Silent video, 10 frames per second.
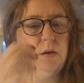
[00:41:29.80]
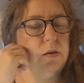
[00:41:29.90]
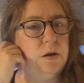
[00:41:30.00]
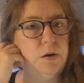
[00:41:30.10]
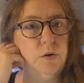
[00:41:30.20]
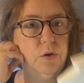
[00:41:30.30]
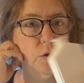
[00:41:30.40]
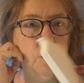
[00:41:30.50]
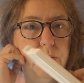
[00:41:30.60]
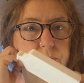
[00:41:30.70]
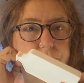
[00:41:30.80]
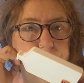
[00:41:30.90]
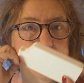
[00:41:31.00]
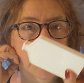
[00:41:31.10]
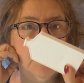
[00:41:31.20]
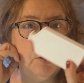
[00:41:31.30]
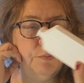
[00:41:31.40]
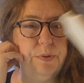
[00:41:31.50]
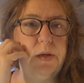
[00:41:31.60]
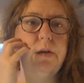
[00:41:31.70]
there you go. These are
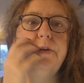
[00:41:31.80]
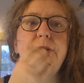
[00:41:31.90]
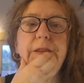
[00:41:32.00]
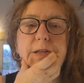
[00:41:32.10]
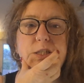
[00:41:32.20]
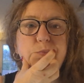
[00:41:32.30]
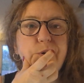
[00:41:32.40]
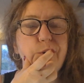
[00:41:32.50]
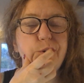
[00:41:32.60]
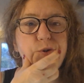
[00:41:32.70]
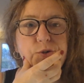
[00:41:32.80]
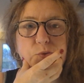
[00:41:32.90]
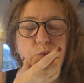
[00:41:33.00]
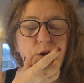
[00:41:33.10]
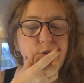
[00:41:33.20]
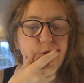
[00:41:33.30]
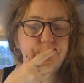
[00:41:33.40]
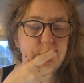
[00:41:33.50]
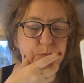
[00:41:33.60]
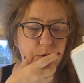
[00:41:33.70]
bigger than the smaller ones of
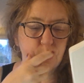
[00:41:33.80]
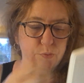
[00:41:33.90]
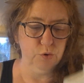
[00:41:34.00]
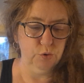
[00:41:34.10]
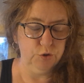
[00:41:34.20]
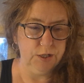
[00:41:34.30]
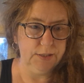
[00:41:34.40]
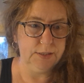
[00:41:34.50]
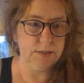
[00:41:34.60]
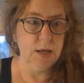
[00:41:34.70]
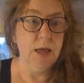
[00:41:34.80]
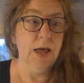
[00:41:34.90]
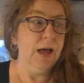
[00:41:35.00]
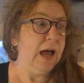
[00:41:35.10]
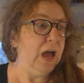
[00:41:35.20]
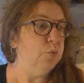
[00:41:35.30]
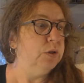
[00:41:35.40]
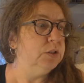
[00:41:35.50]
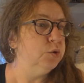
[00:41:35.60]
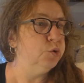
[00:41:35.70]
the small projects. I
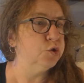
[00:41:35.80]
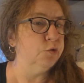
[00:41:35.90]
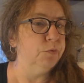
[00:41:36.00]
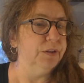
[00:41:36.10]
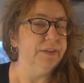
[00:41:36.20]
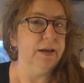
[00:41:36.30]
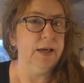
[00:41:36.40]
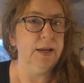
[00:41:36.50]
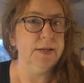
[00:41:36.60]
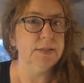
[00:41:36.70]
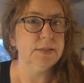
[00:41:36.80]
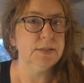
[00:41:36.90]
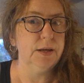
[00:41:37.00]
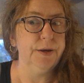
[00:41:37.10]
will do some mandalas